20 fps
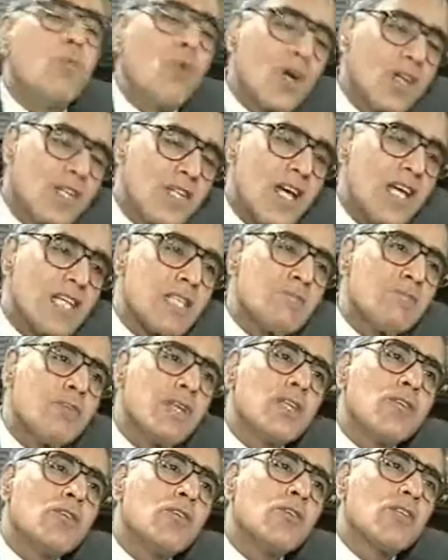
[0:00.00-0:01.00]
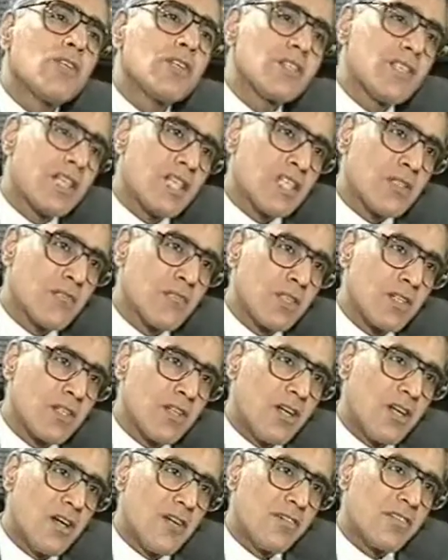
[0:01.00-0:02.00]
What has been your assessment
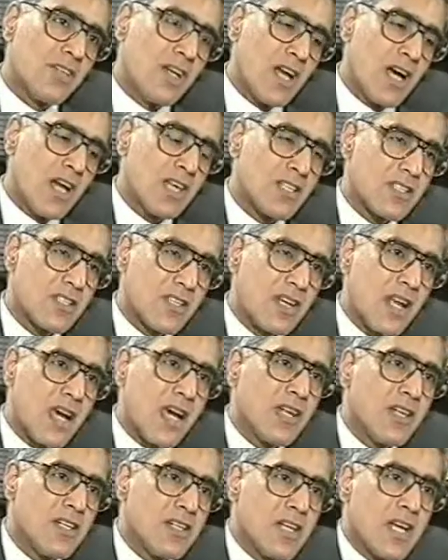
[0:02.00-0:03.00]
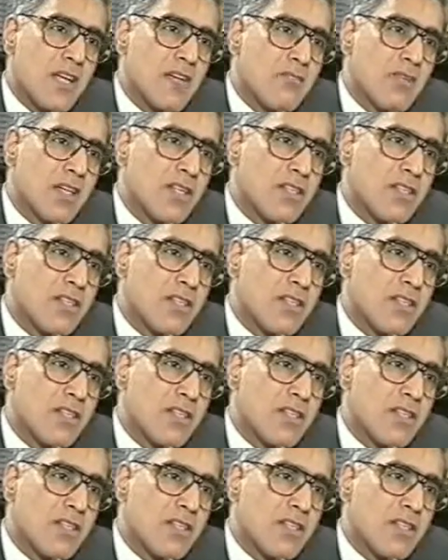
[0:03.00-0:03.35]
of the last 9-10